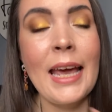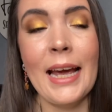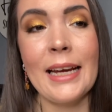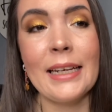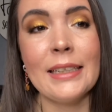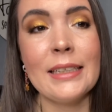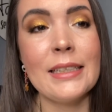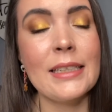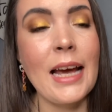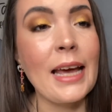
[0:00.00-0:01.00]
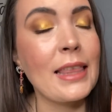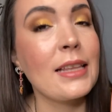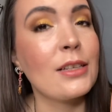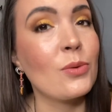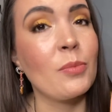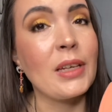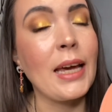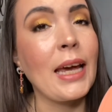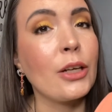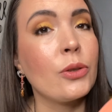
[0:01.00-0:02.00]
and I think this would be
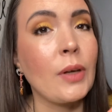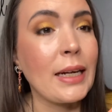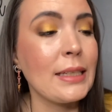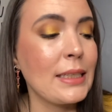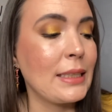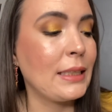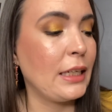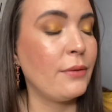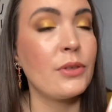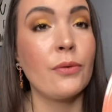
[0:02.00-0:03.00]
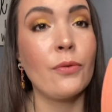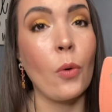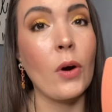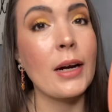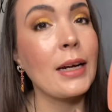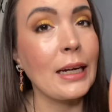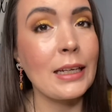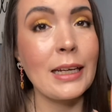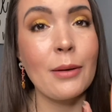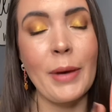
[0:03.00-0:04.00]
a great gift for
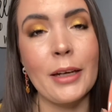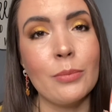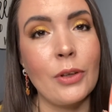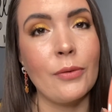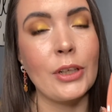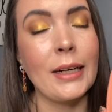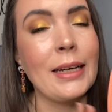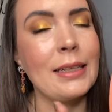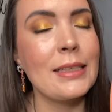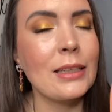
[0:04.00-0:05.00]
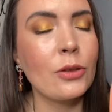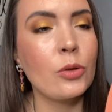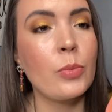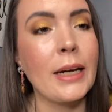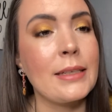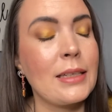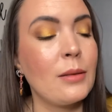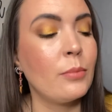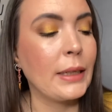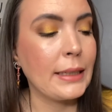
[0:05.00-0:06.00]
any makeup lover. It is a little pricey,
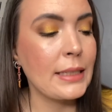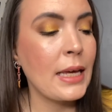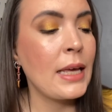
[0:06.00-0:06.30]
but